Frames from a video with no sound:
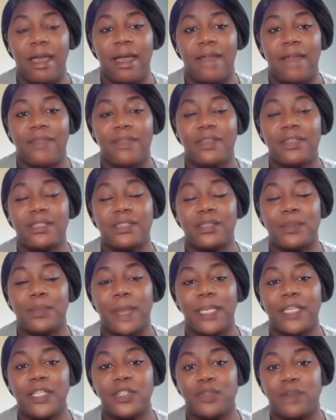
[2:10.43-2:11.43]
And this is the
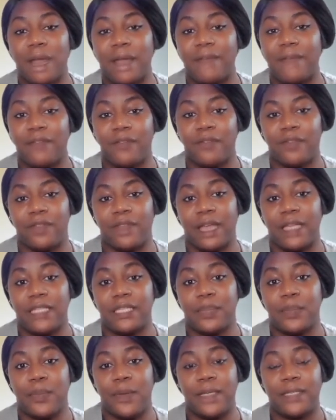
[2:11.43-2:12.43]
main driver for the
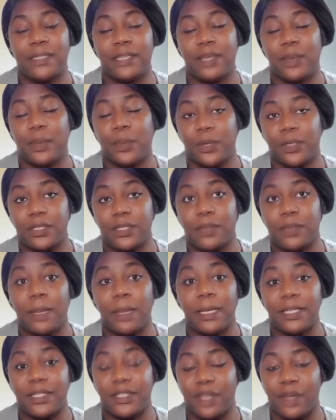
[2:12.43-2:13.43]
enterprise networks to
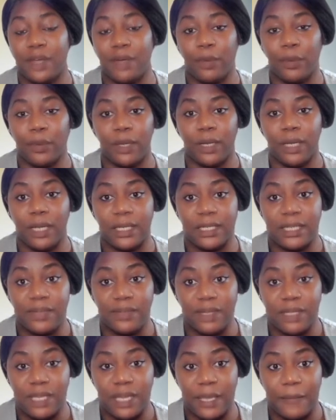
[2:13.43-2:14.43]
manage their own
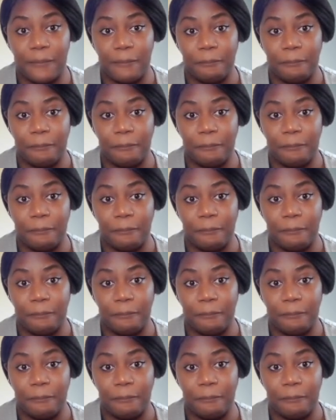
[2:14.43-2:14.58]
connectivity.